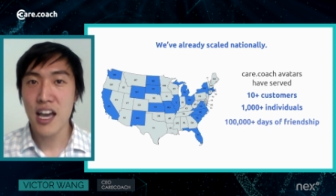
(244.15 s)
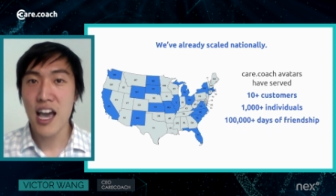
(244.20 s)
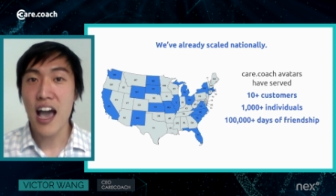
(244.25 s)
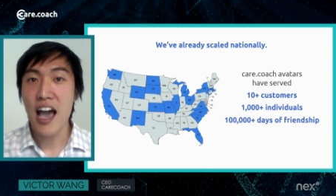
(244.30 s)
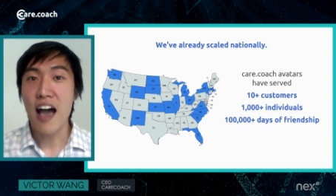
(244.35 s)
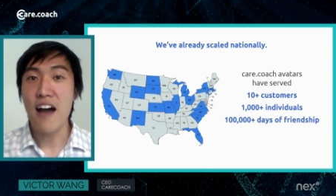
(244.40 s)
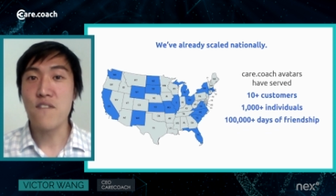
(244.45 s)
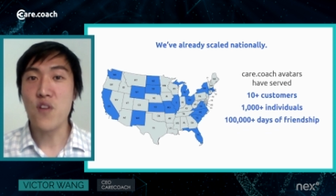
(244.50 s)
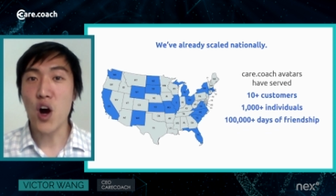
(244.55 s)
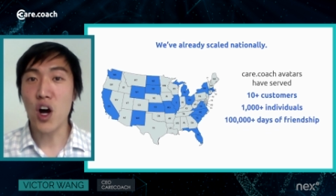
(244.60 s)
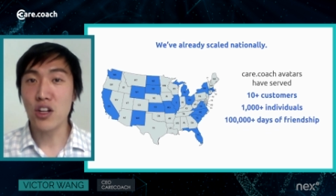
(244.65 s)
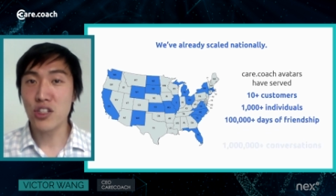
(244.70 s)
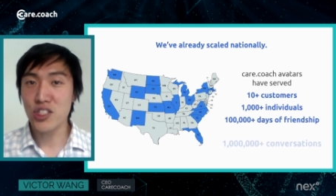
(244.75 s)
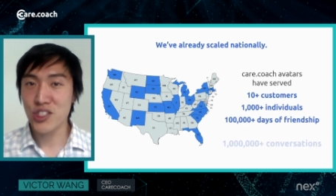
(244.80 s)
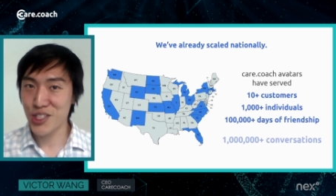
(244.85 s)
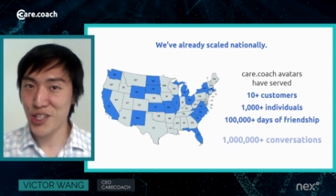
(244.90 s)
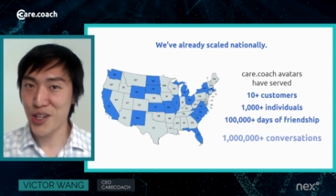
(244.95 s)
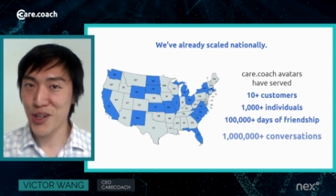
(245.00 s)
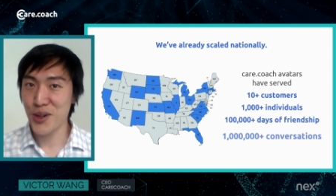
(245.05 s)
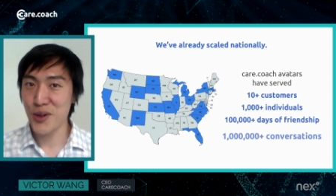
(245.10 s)
have
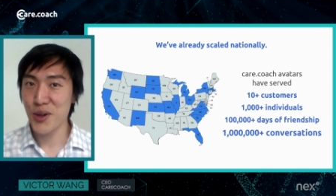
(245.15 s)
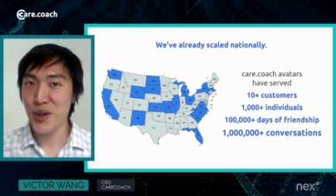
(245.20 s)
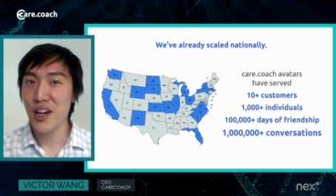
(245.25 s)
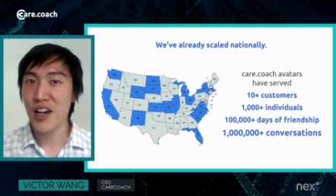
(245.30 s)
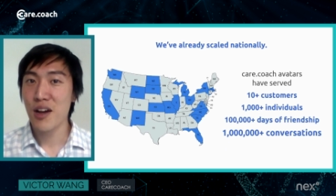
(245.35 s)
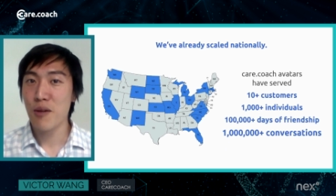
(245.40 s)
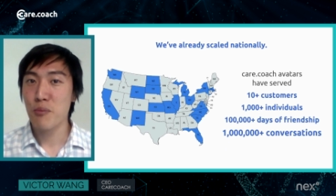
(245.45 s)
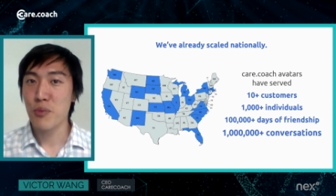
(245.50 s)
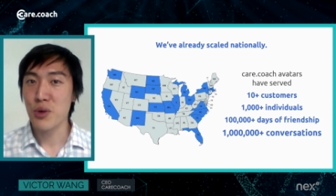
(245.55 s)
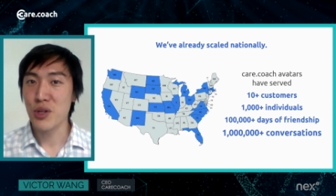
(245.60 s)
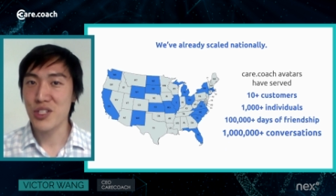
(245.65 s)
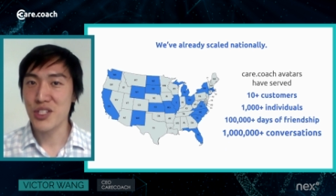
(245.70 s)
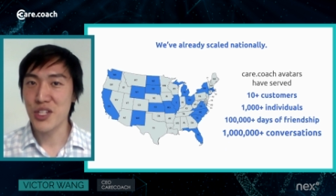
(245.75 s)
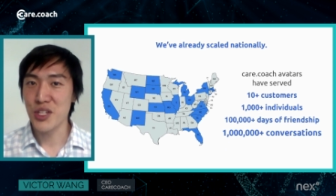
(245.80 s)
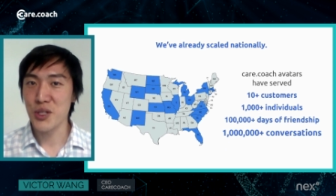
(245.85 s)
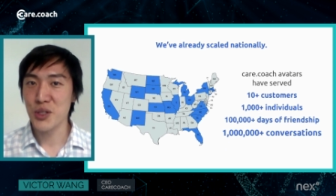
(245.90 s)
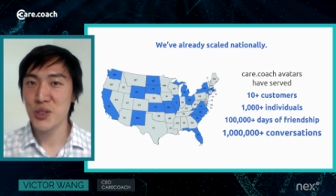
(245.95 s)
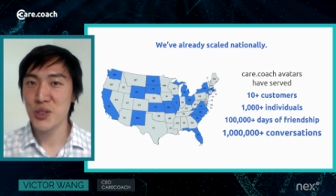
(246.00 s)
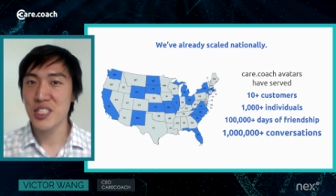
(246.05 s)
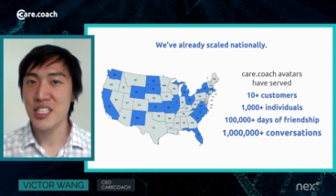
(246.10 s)
also
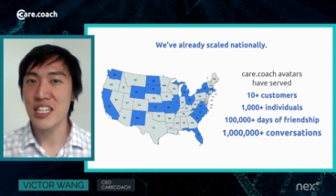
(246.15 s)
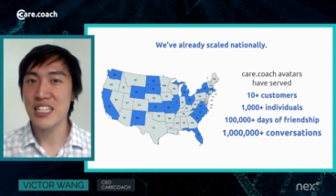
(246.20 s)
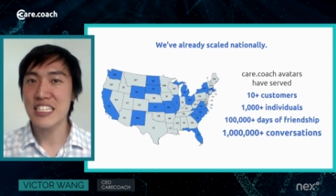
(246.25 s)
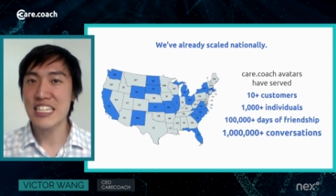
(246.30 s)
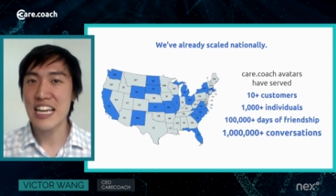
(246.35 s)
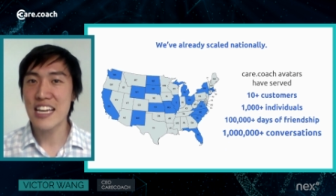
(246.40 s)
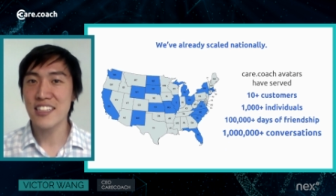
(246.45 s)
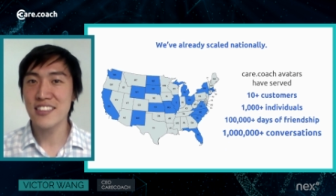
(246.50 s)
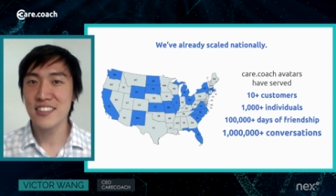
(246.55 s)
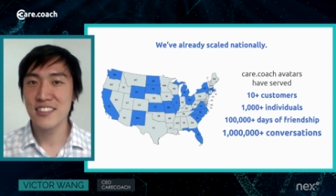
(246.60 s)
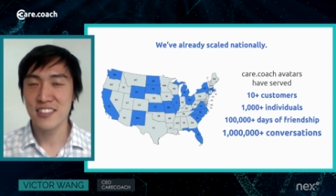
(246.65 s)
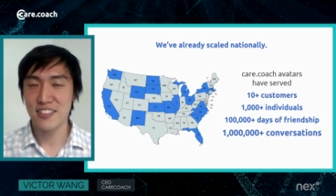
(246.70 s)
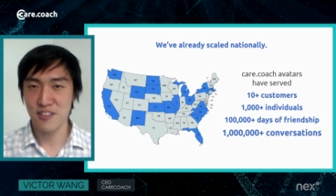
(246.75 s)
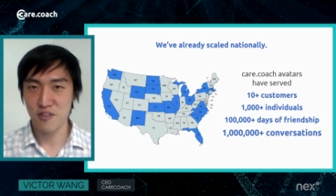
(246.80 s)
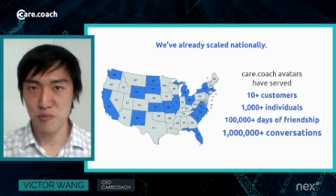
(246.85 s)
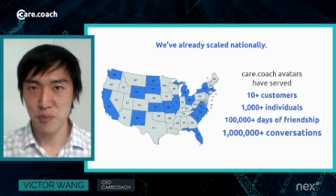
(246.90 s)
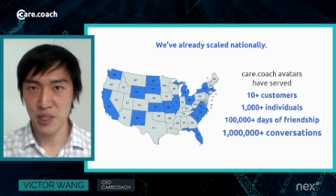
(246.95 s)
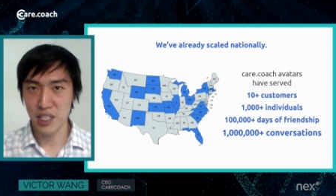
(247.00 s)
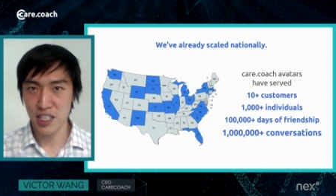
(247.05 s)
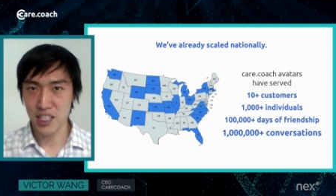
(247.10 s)
produced tens of
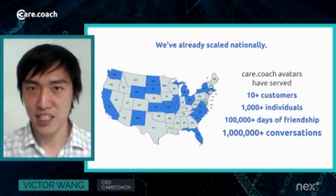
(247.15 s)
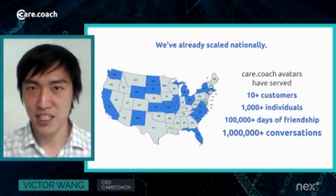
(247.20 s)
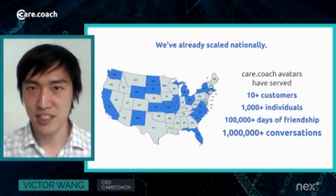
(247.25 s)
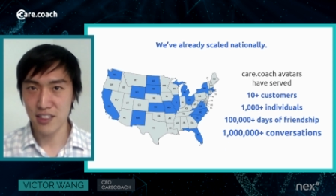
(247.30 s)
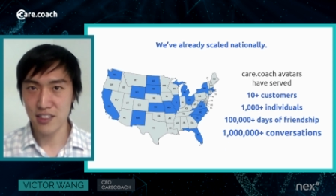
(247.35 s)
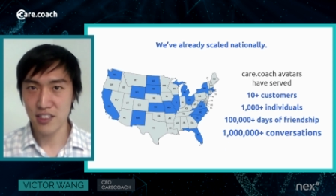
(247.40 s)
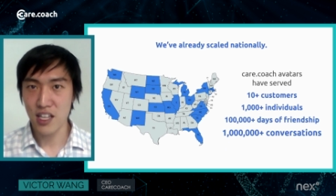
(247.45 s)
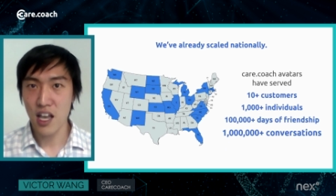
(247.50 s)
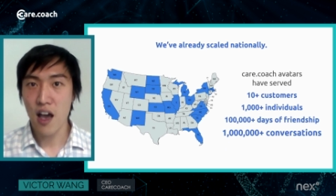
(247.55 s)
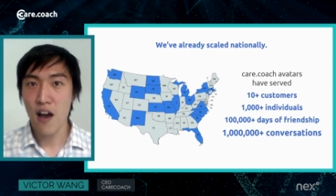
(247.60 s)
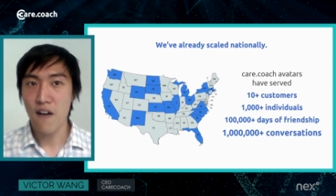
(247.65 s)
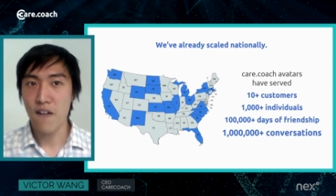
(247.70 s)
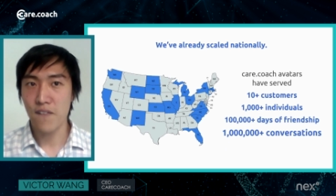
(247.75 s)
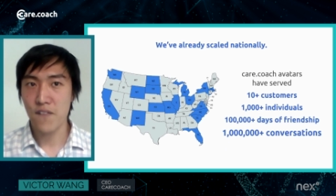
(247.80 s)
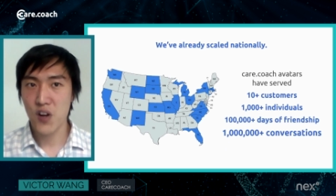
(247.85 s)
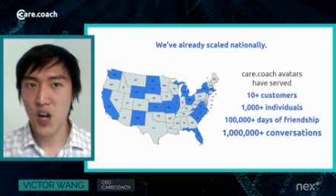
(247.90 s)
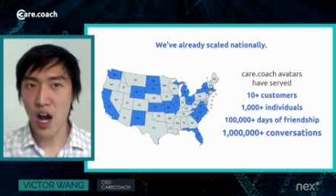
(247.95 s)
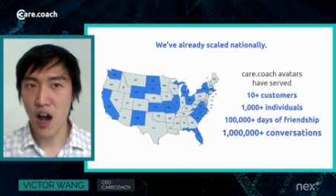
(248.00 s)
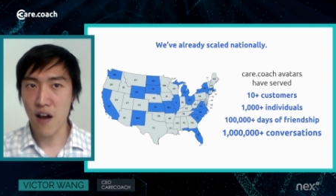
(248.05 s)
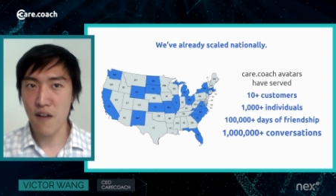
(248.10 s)
millions of
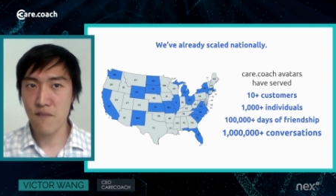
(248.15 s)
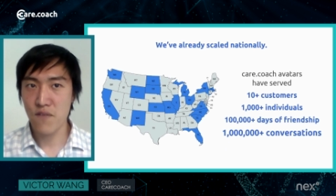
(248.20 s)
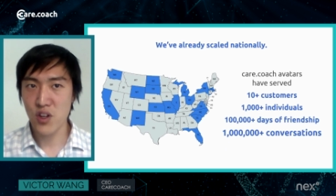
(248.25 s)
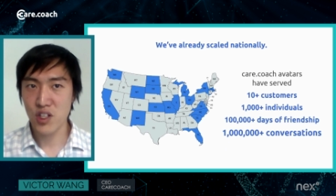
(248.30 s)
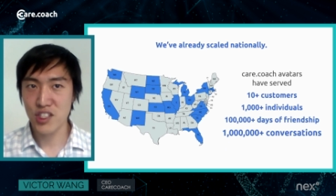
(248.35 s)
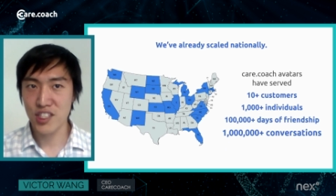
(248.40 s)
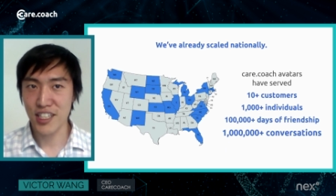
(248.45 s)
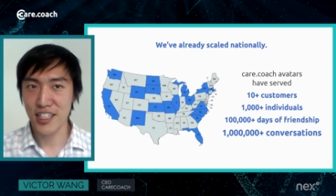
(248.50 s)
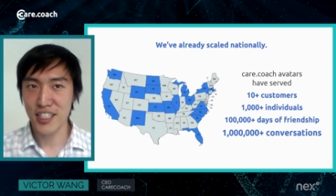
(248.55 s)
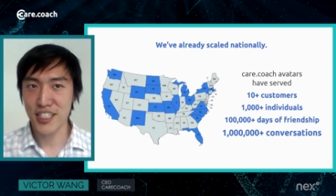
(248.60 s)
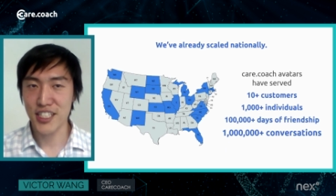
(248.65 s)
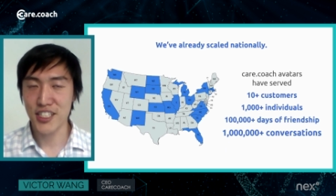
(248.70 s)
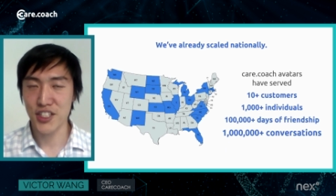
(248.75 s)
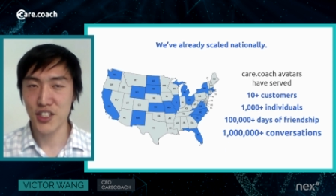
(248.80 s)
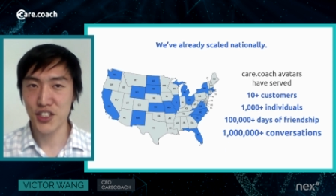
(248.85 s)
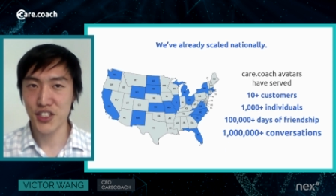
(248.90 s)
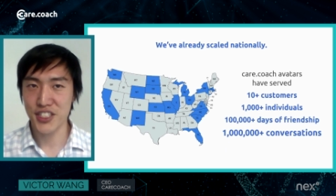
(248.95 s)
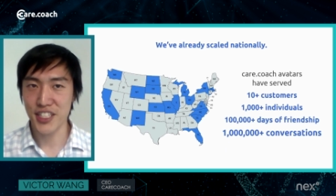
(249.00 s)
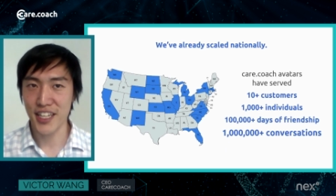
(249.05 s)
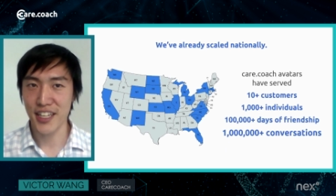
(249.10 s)

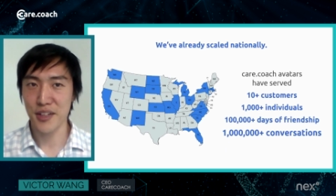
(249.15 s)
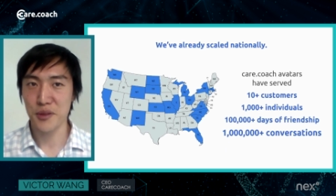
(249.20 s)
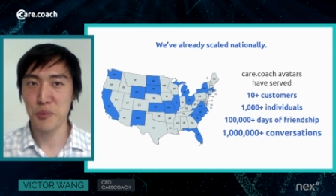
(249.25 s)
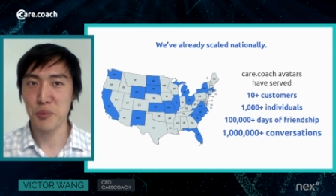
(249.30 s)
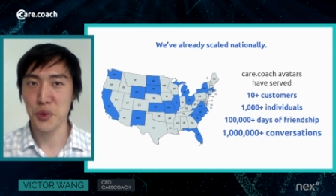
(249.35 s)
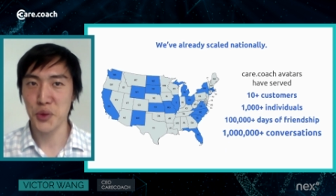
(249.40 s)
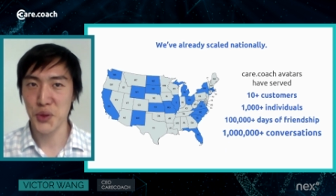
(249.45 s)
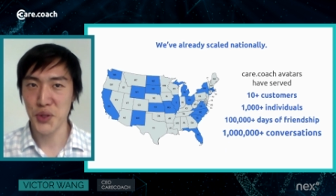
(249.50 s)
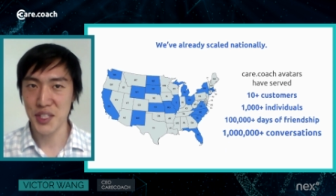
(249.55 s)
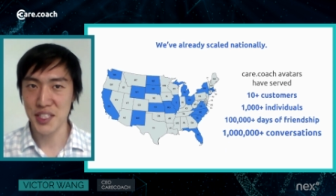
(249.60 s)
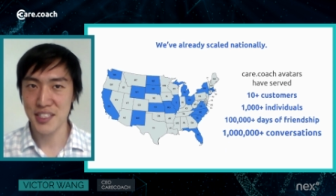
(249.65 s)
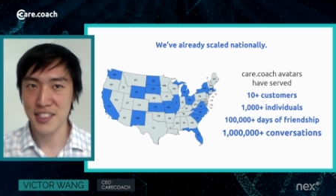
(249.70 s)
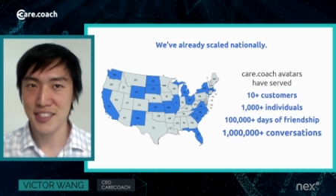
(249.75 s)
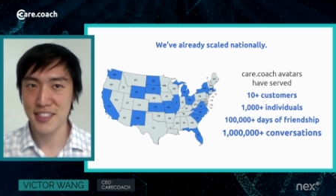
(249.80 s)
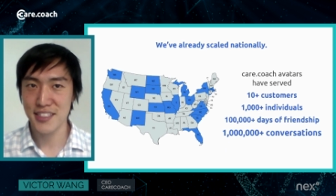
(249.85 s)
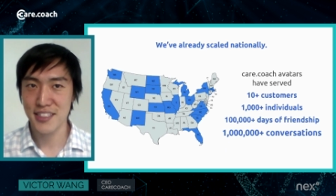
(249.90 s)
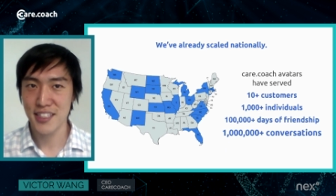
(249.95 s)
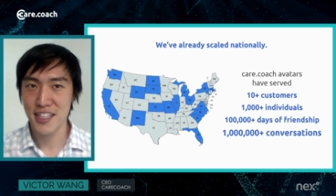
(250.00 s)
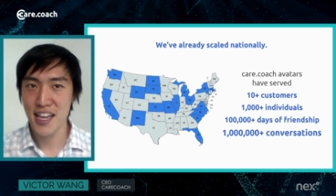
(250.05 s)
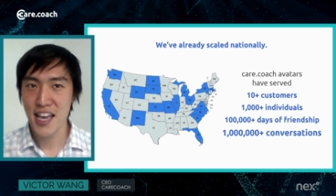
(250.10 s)
conversational data points.